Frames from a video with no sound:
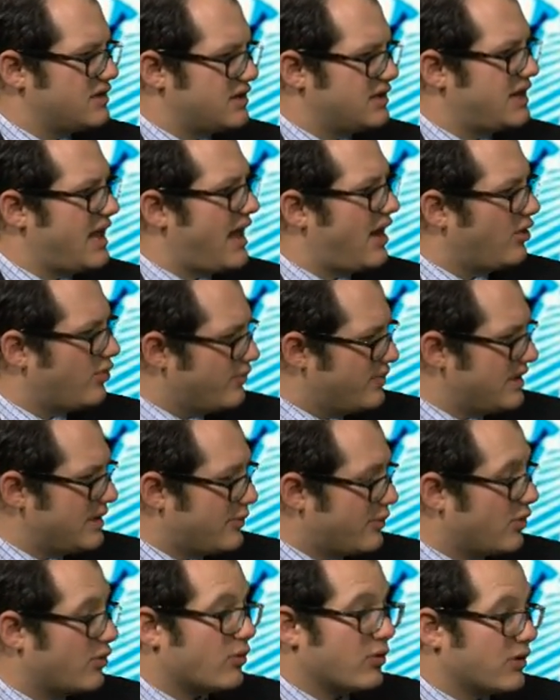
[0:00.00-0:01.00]
can help
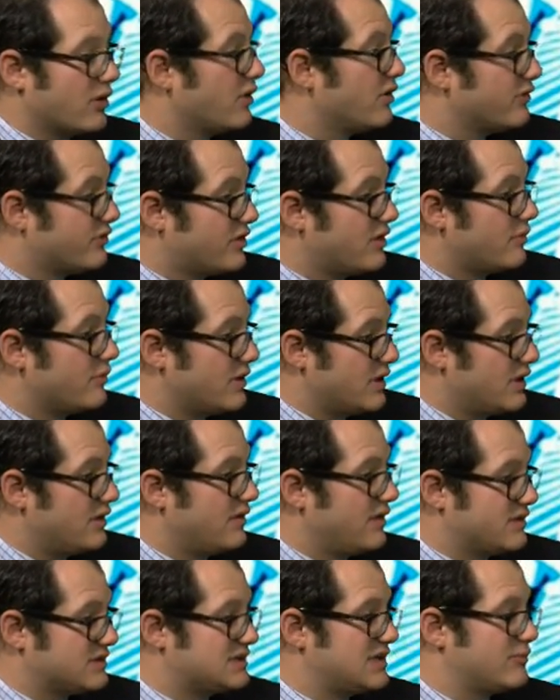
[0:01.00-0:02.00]
people or hurt them in
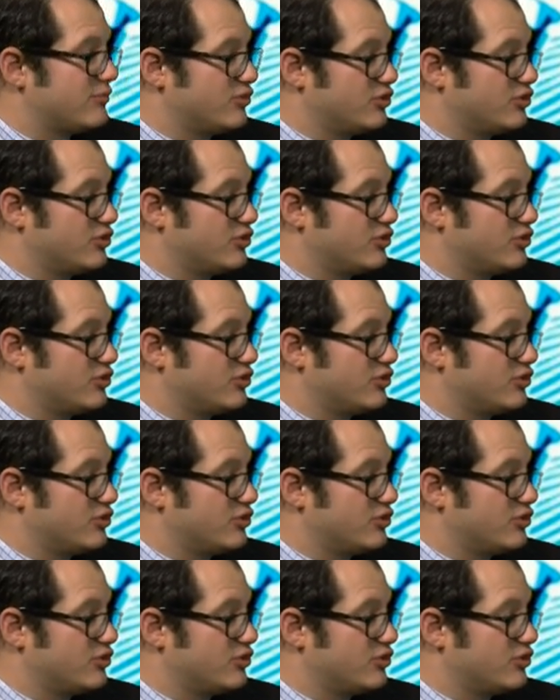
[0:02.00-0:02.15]
the same